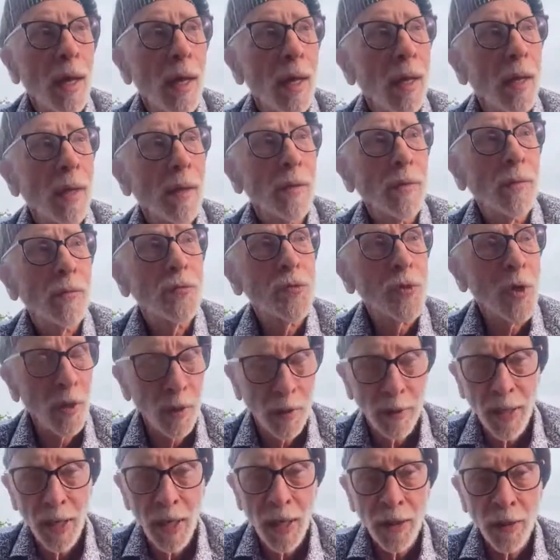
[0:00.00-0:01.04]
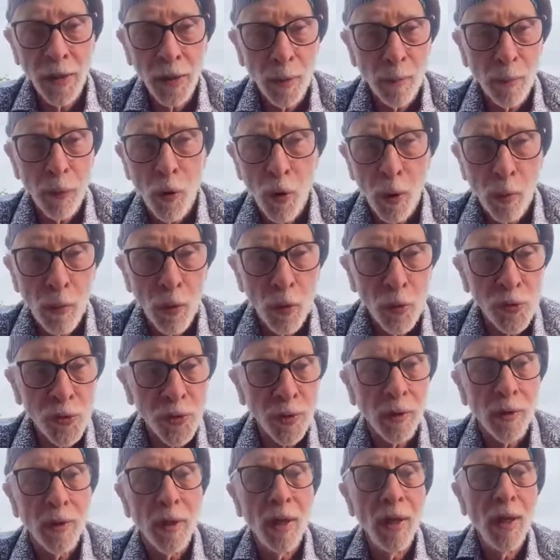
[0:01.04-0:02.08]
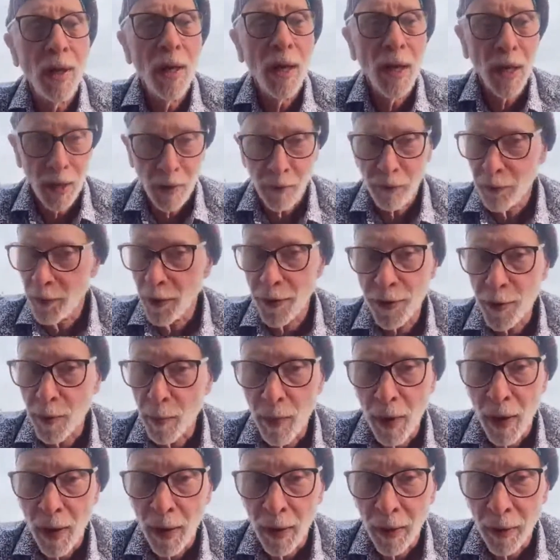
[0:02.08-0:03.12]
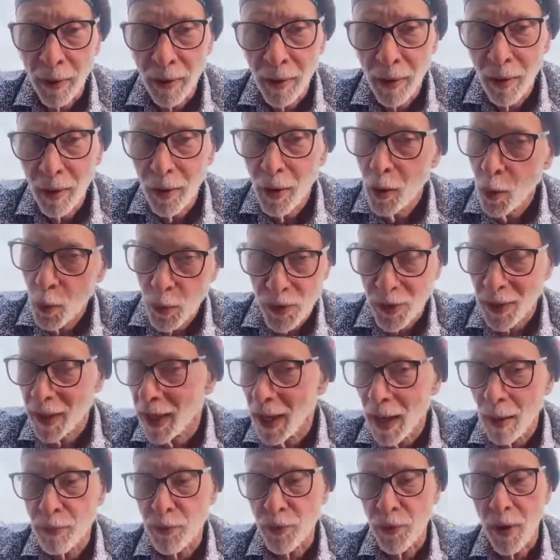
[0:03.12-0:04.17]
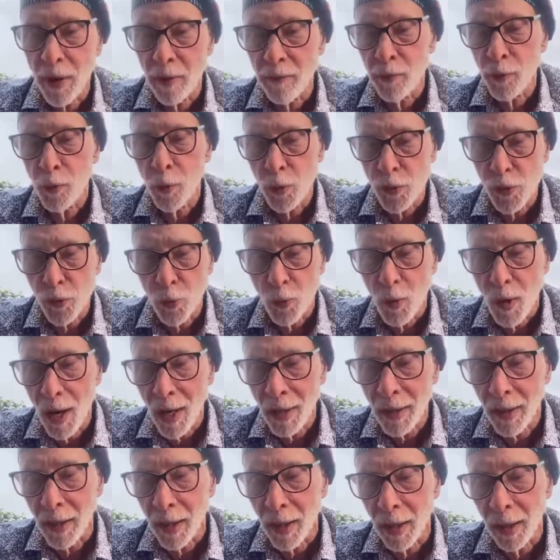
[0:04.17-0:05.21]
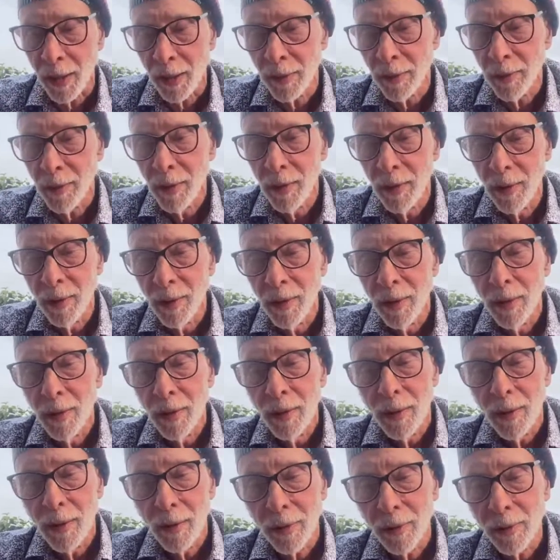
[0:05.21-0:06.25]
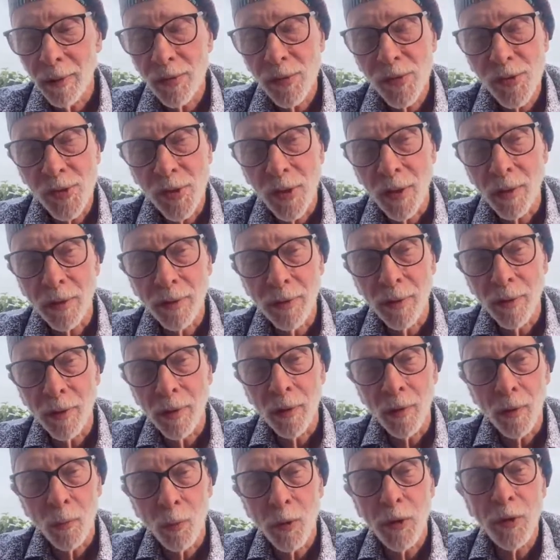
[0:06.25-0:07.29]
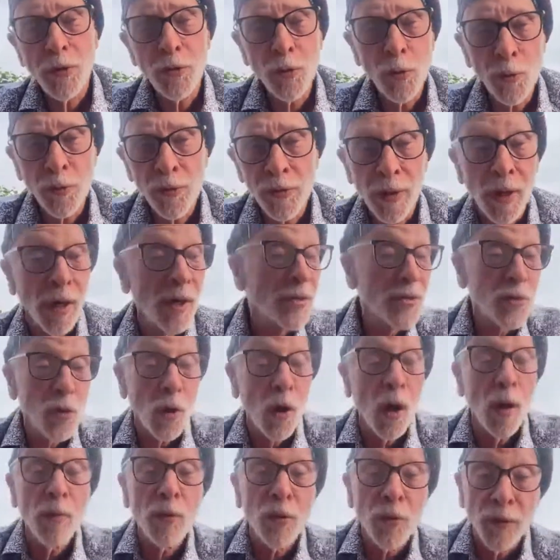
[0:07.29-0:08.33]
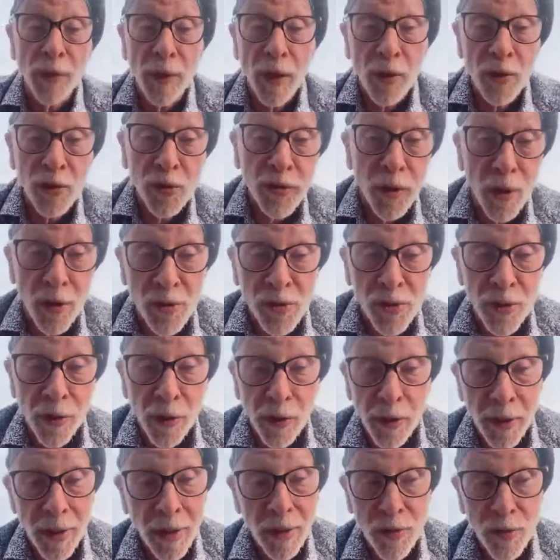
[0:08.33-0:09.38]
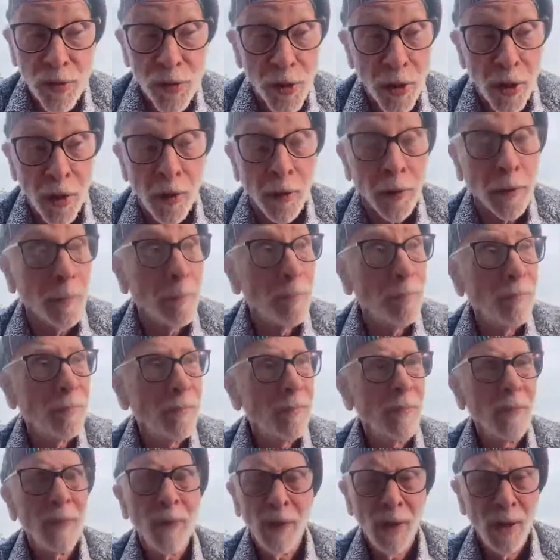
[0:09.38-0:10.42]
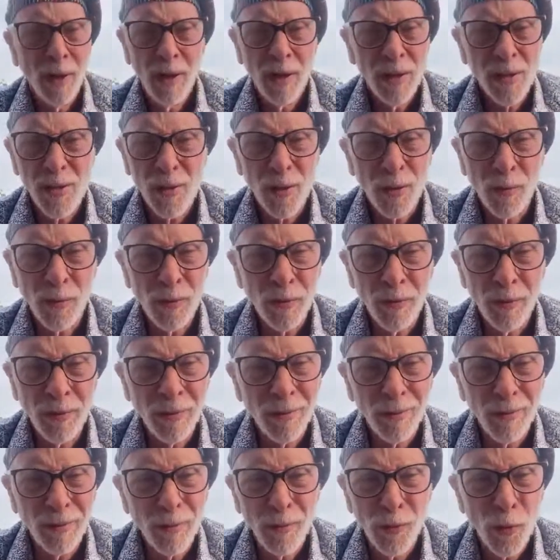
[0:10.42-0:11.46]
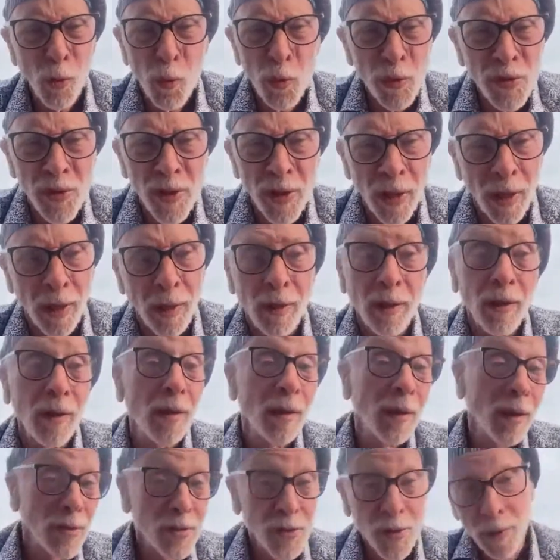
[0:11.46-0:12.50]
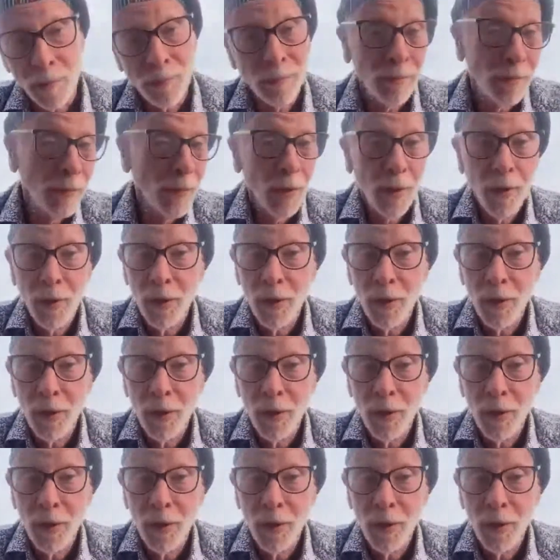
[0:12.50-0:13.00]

and Charlie Hayden and Paul Motion. And a friend of mine who was a cab driver, who was a rock guy, said, what are you doing tonight? I said, oh, I'm going down to Slugs and hear Keith Jarrett. I said, who is that? I said,